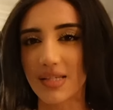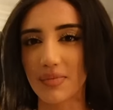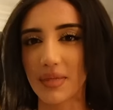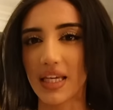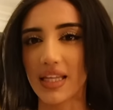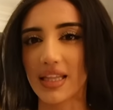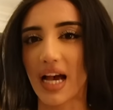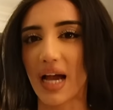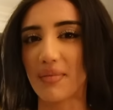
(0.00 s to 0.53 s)

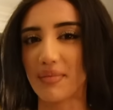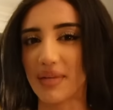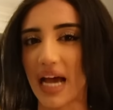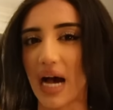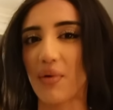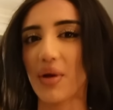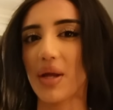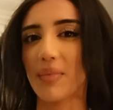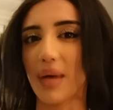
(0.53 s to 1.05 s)
mean that I'm
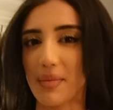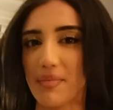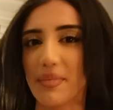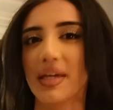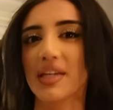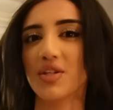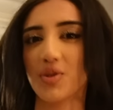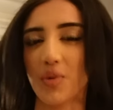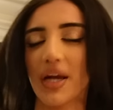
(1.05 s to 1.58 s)
now in my
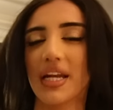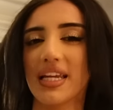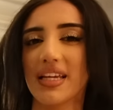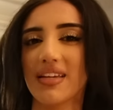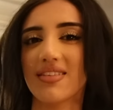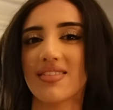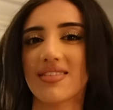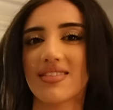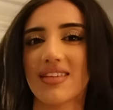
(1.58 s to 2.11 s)

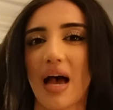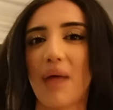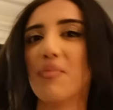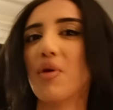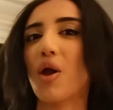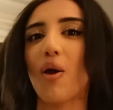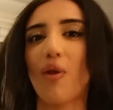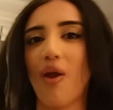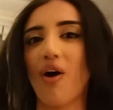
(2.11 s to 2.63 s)
mid-20s? I'm
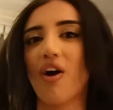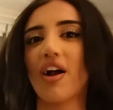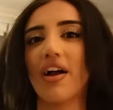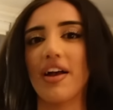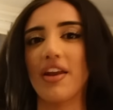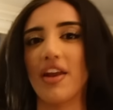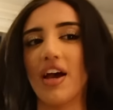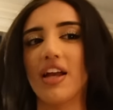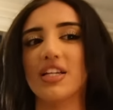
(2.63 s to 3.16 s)
no longer
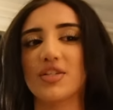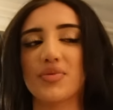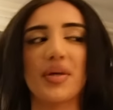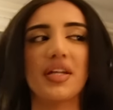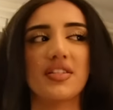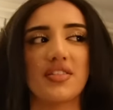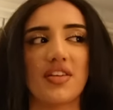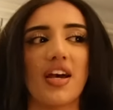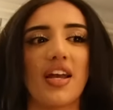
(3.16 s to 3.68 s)
an early
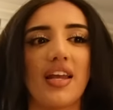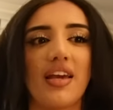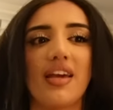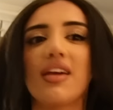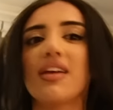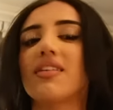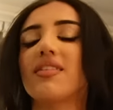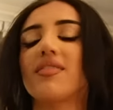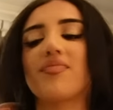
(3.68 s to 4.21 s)
20s
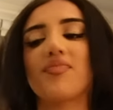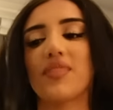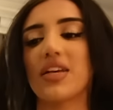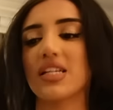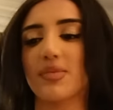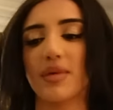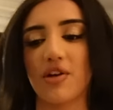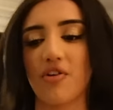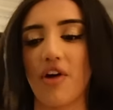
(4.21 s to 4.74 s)
girly. That's a
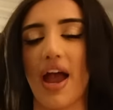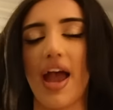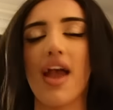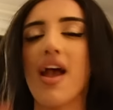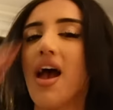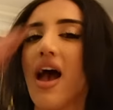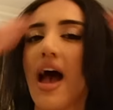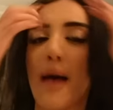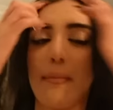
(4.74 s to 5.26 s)
bit cray.
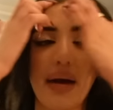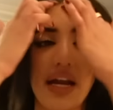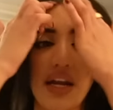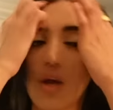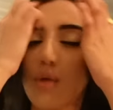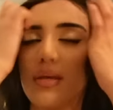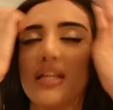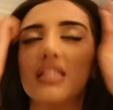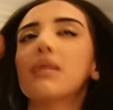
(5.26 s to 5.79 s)
And by
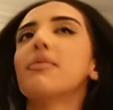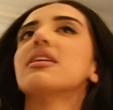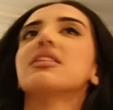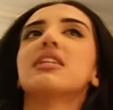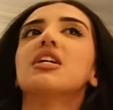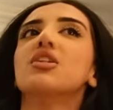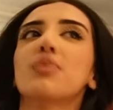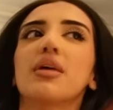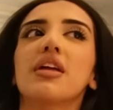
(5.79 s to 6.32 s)
no means am I
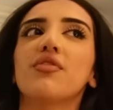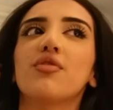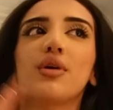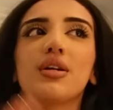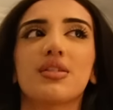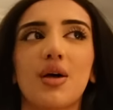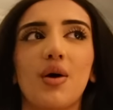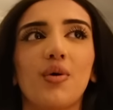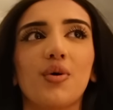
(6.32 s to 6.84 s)
saying 24
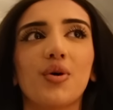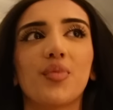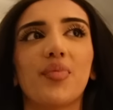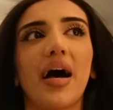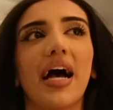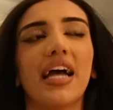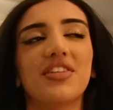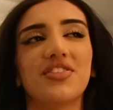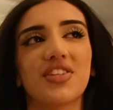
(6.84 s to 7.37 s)
is old, but
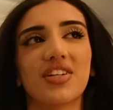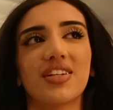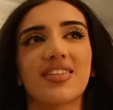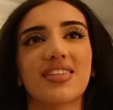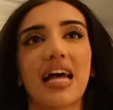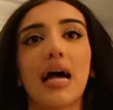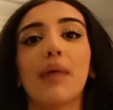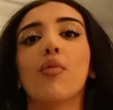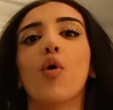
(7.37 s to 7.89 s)

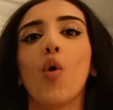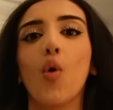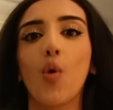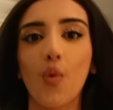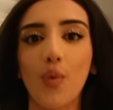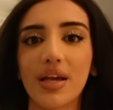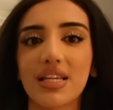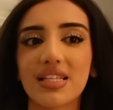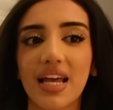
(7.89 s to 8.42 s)
I'm
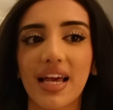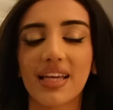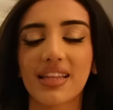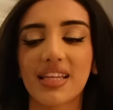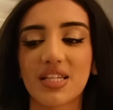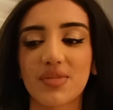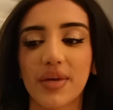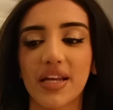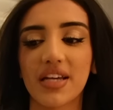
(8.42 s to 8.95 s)
always like
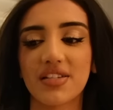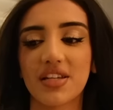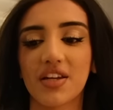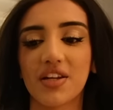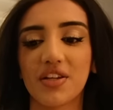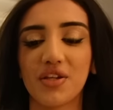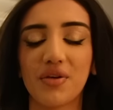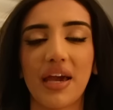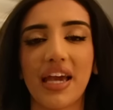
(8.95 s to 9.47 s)
this when I turn a
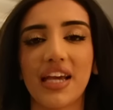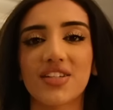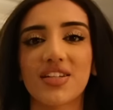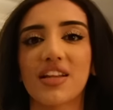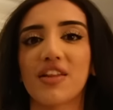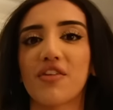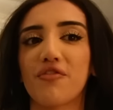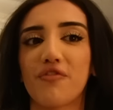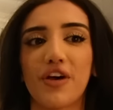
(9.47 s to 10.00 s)
new age. Like,
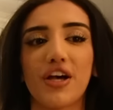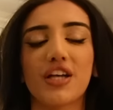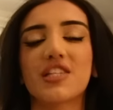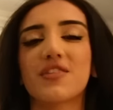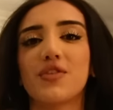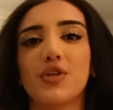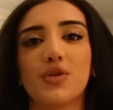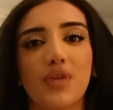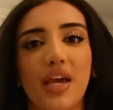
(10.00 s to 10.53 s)
the first
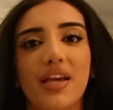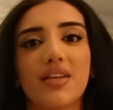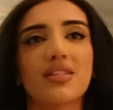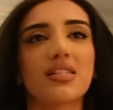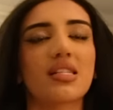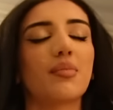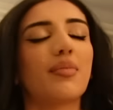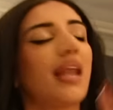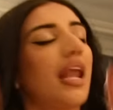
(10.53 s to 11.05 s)
few days,
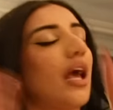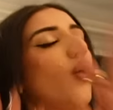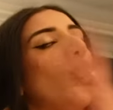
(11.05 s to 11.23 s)
it's a bit like,